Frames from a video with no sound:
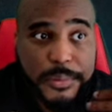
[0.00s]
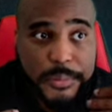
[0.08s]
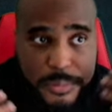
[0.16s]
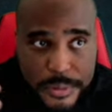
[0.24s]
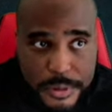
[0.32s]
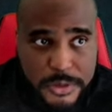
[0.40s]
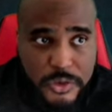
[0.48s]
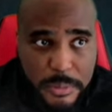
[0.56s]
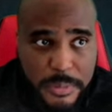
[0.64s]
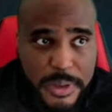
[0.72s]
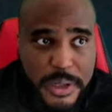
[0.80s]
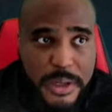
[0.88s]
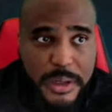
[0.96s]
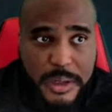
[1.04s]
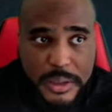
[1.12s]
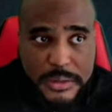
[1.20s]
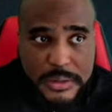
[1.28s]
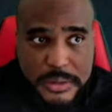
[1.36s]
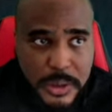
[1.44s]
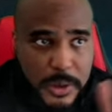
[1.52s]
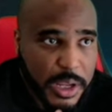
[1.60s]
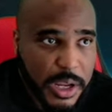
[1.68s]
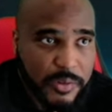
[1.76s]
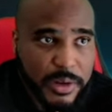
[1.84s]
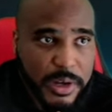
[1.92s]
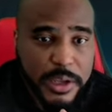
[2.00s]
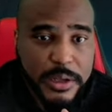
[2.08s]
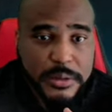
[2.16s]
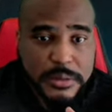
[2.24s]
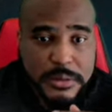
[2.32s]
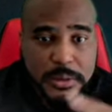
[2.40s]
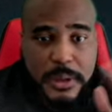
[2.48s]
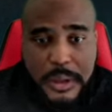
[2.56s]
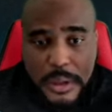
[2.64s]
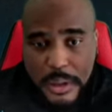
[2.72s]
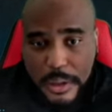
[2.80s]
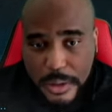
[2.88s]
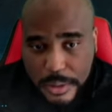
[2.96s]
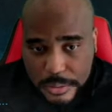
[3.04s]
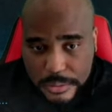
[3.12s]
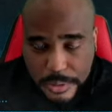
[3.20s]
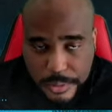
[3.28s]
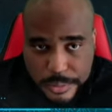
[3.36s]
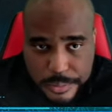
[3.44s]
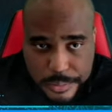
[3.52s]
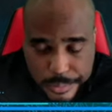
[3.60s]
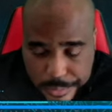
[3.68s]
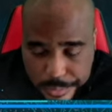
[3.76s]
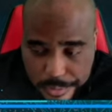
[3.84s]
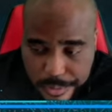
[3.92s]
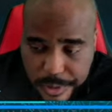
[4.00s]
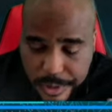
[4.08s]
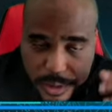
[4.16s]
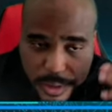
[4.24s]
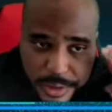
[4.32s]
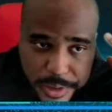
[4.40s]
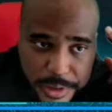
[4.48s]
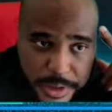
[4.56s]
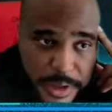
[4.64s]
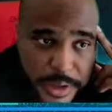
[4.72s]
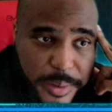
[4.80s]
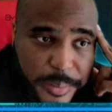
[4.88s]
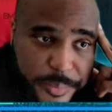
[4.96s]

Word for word: Discriminate against everything else. So, yeah.